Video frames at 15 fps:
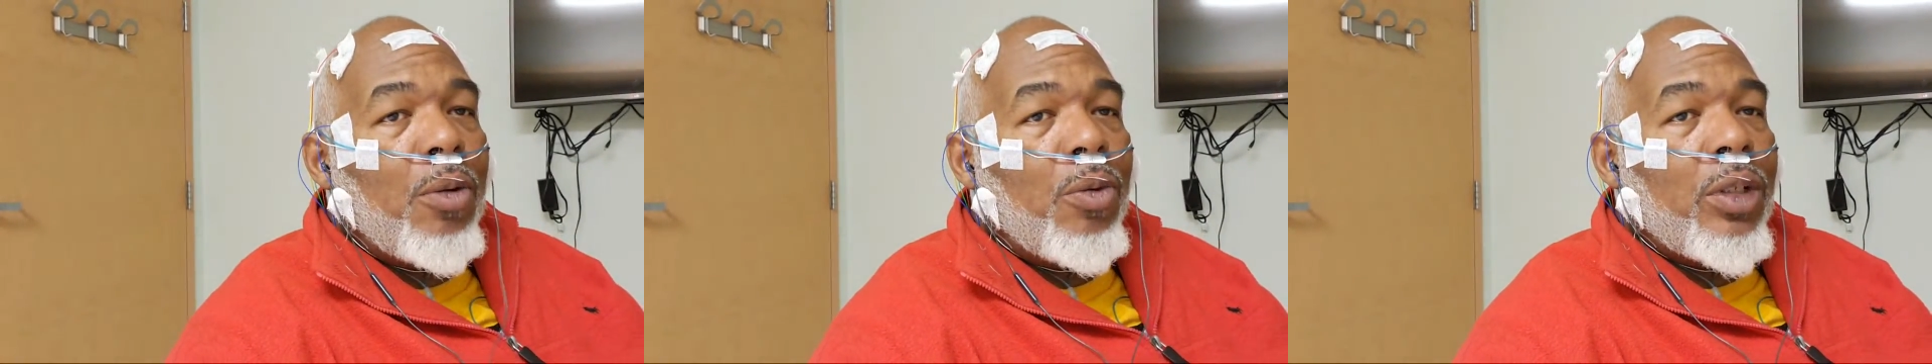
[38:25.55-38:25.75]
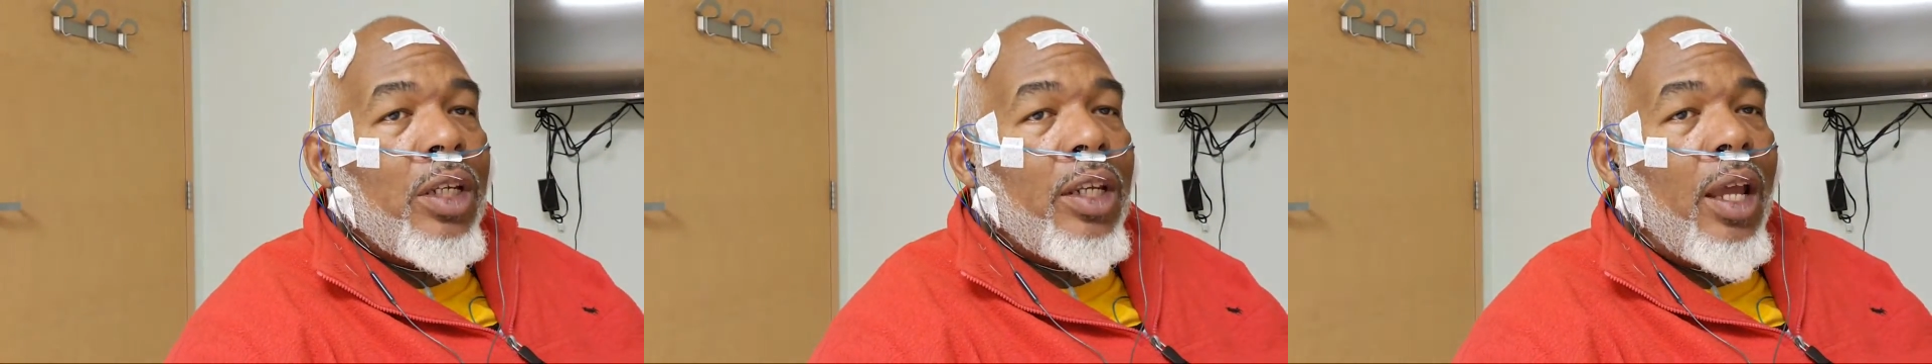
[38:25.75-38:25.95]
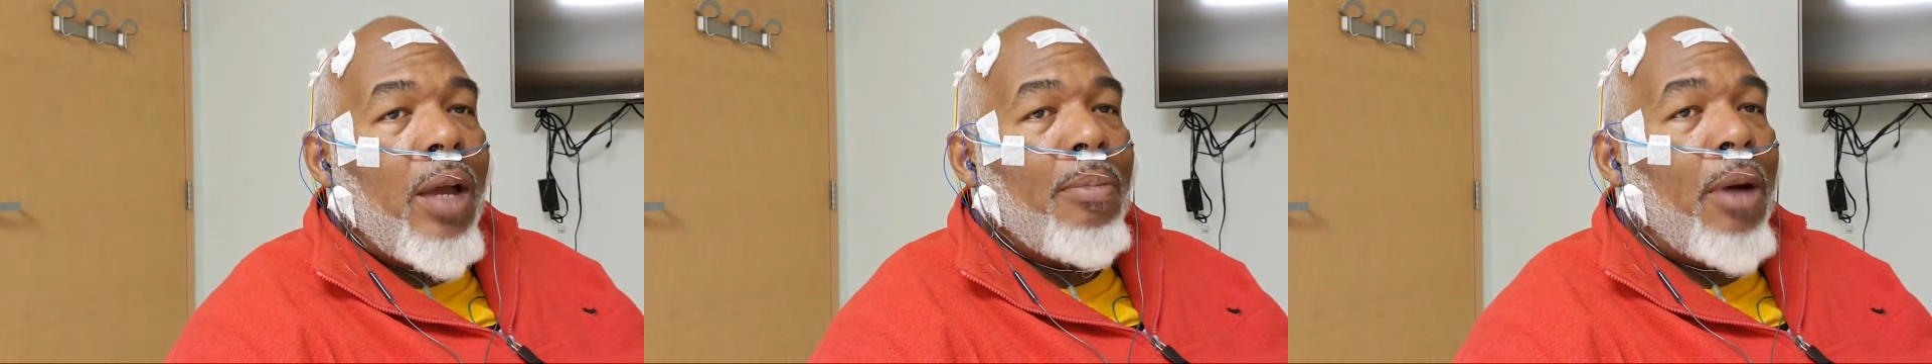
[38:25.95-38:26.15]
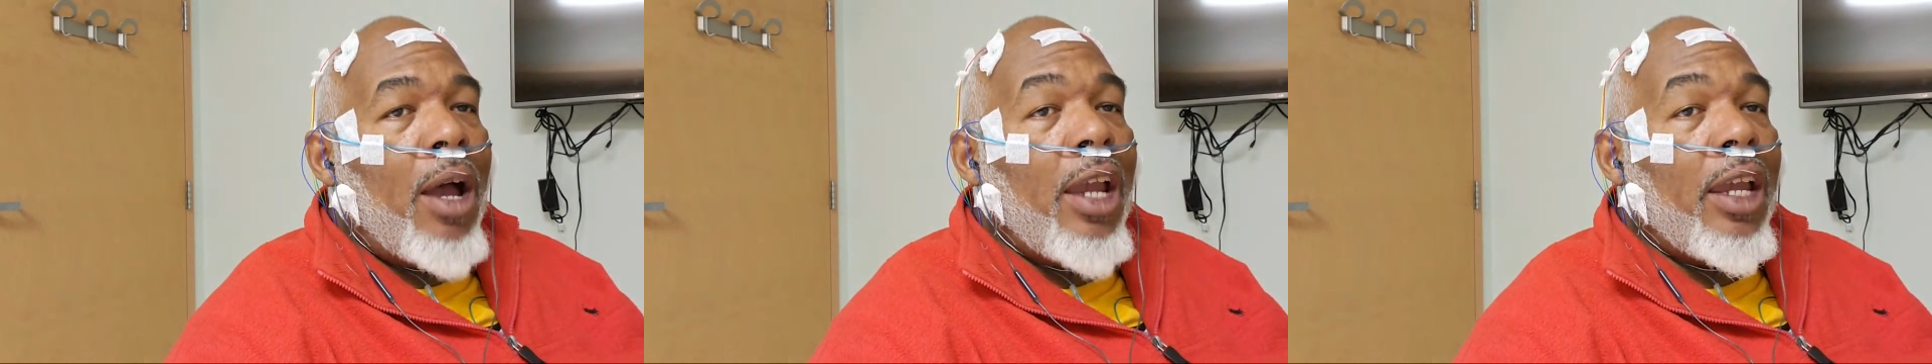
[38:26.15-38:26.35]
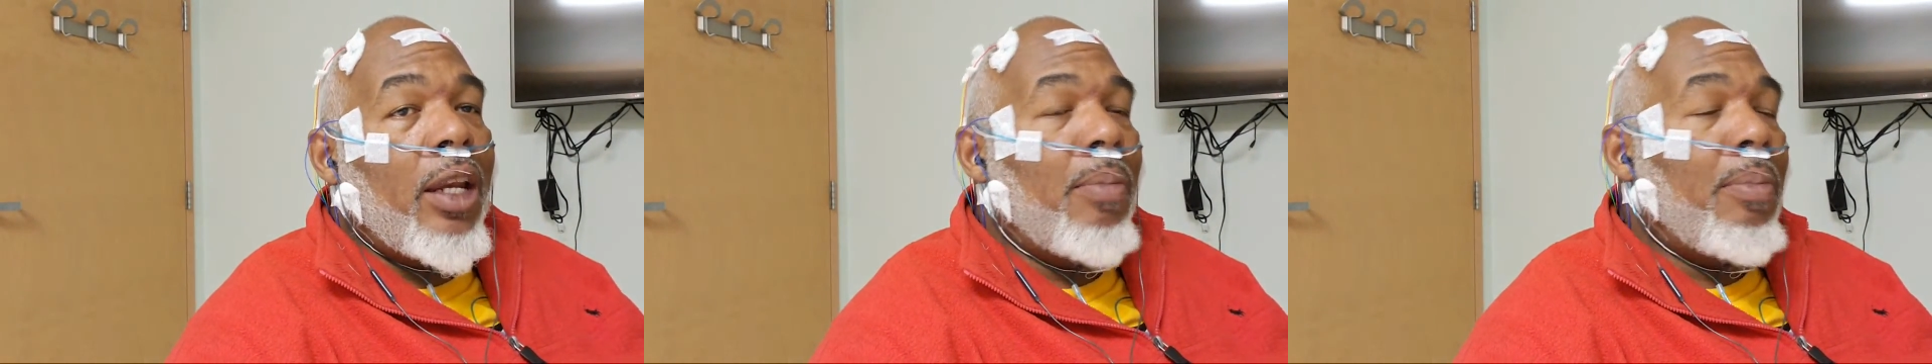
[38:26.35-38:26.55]
with the damn
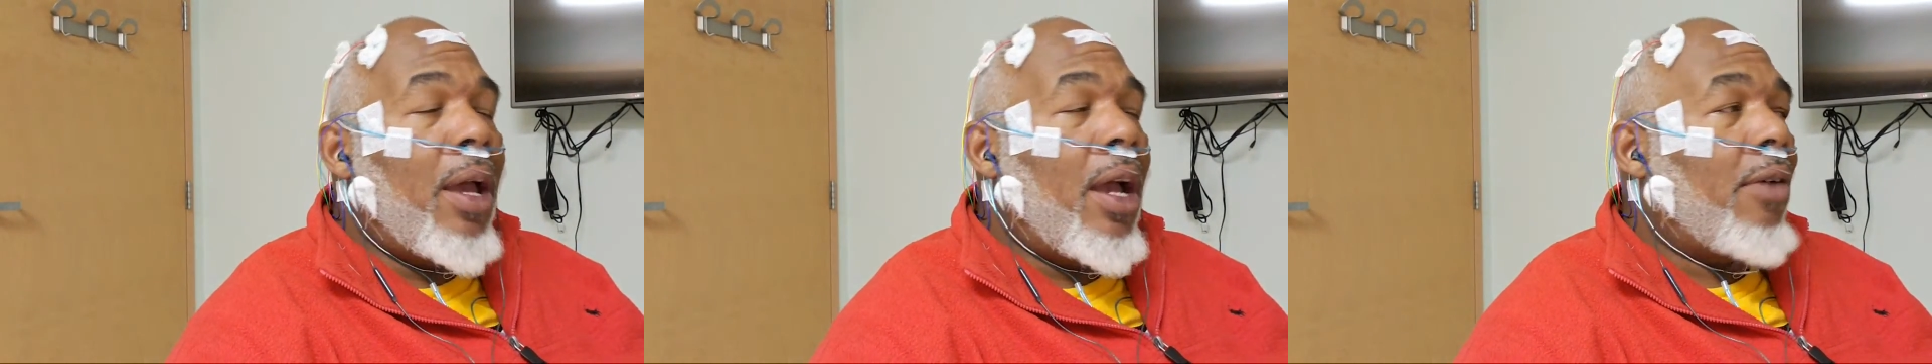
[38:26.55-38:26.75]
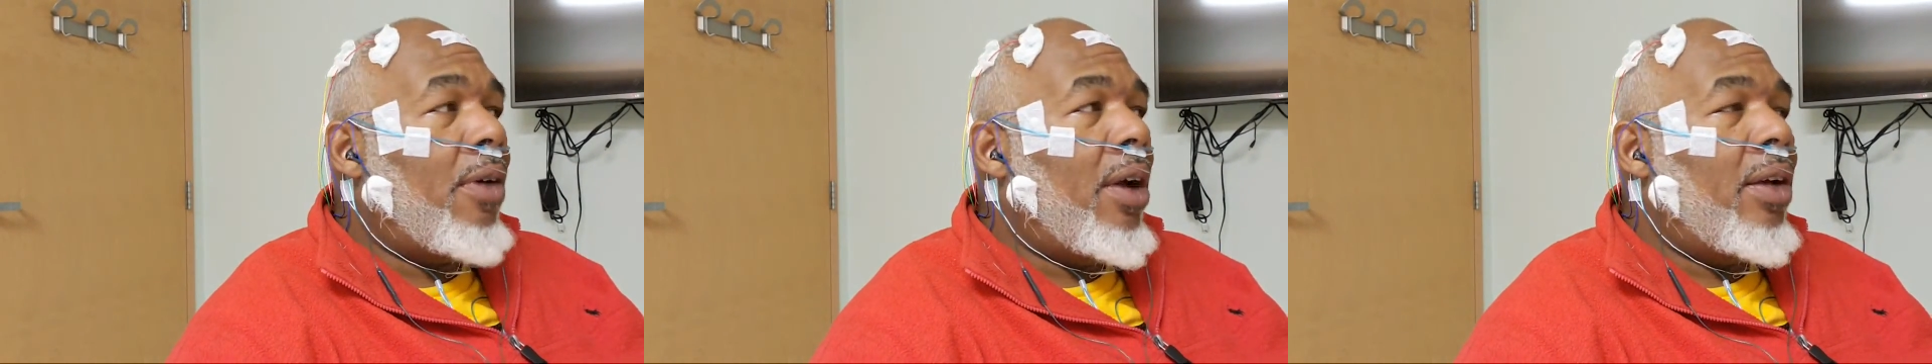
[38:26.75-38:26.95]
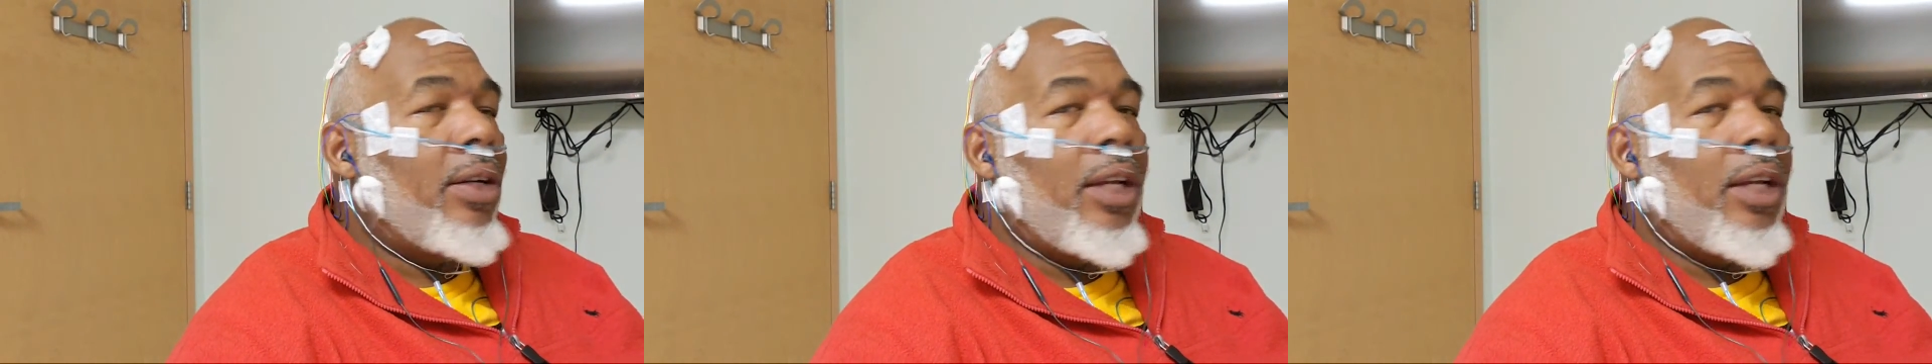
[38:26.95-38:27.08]
bike in the background.